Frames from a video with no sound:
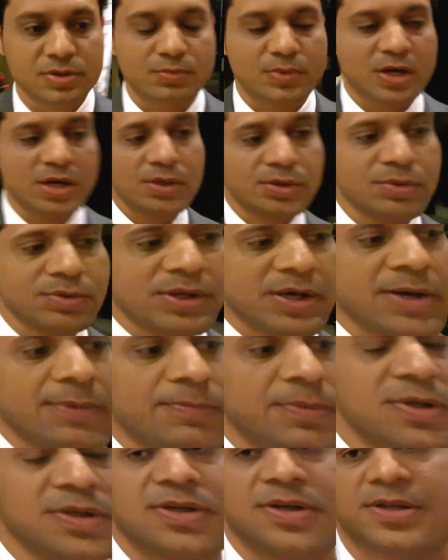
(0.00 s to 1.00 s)
The reason why I do
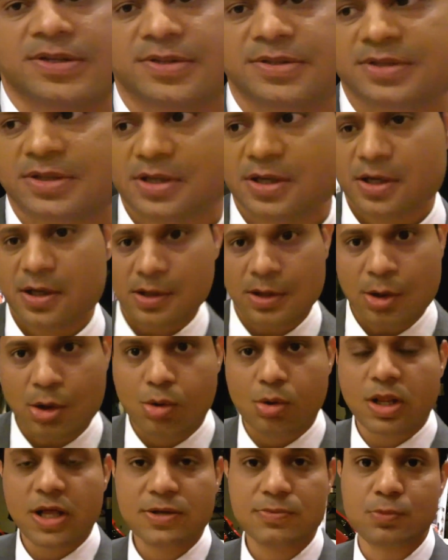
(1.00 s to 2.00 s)
that, because
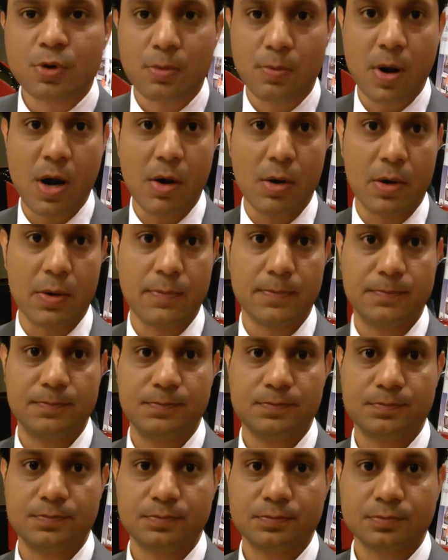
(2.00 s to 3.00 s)
local has more power.
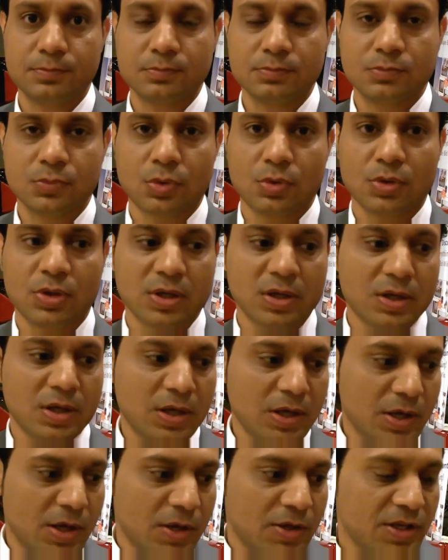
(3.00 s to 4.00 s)
Okay,
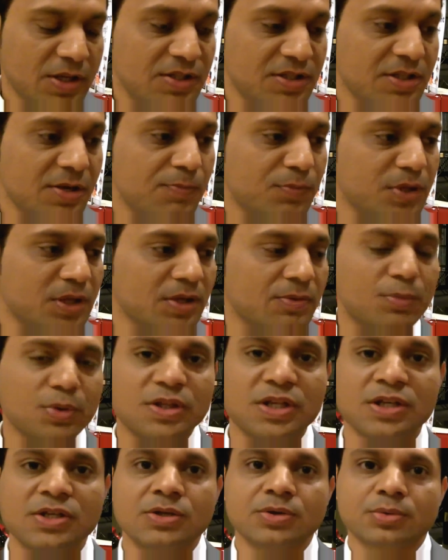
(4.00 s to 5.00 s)
it's something
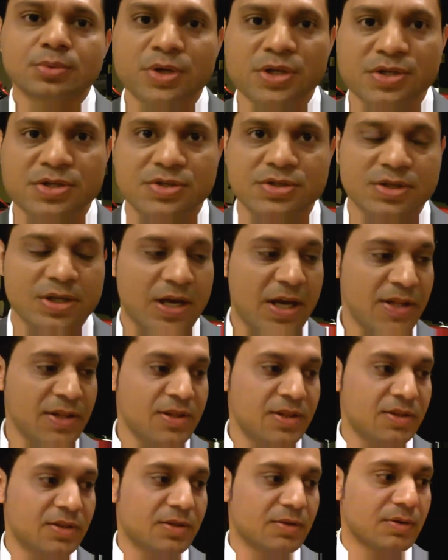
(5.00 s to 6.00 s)
within your reach,
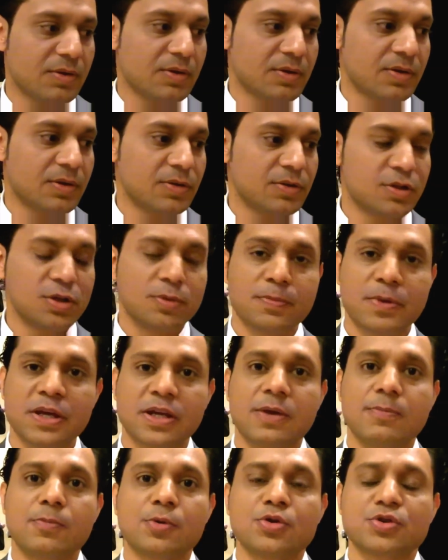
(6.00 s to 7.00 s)
and to
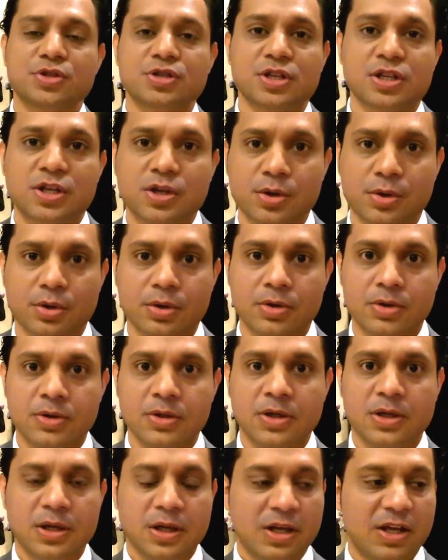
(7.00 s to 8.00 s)
make it more secure,
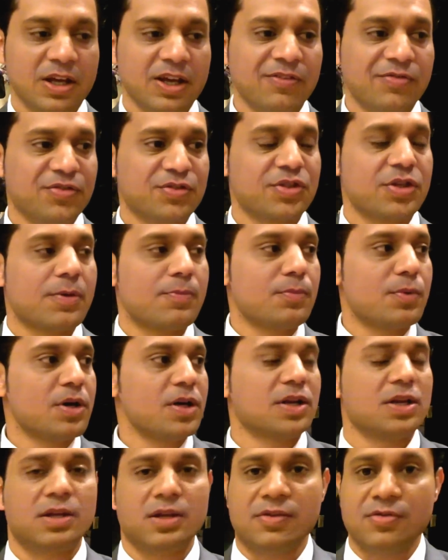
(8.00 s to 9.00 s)

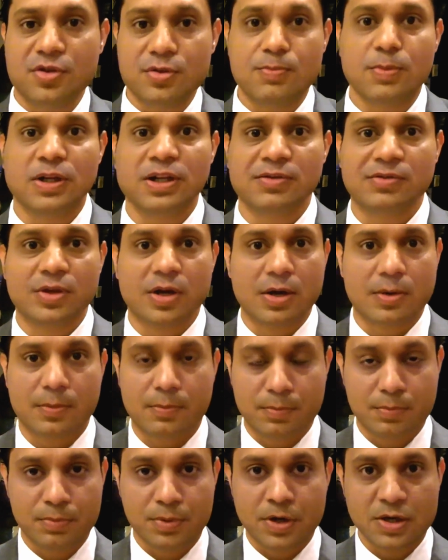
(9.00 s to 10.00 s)
if you believe the
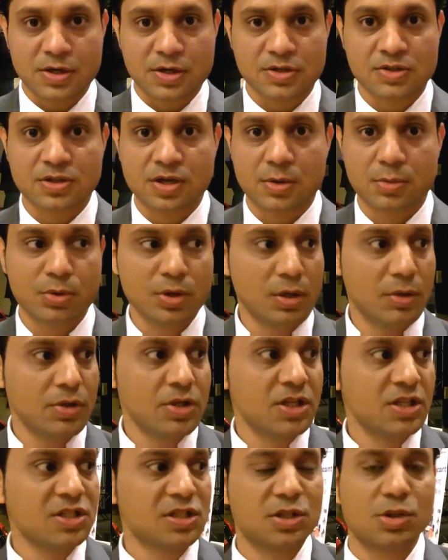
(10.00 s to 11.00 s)
product is not real,
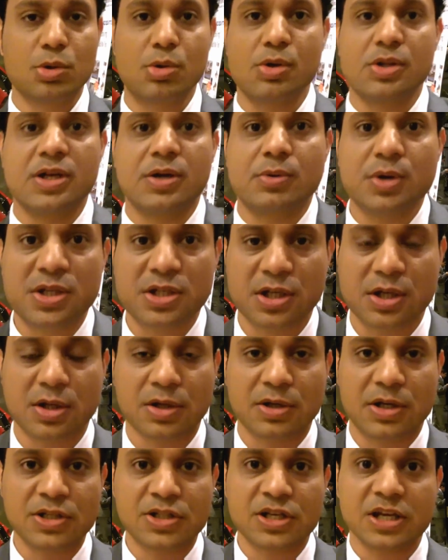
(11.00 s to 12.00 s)
you can just go to that
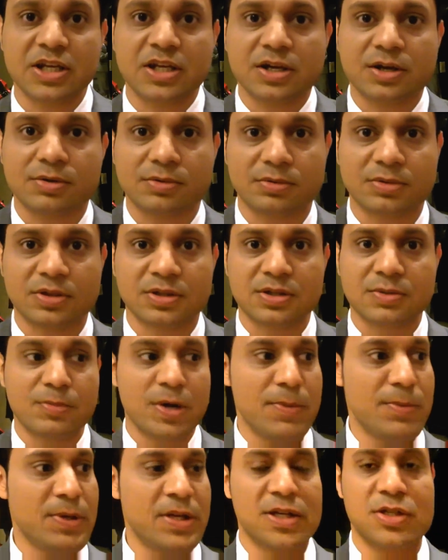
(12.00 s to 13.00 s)
retailer and check it out because he
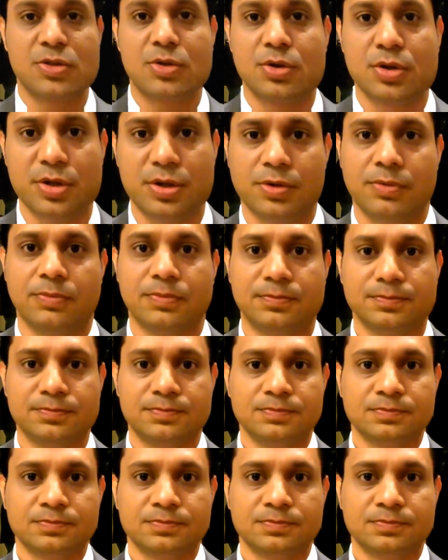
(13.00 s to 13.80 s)
might be next door to you.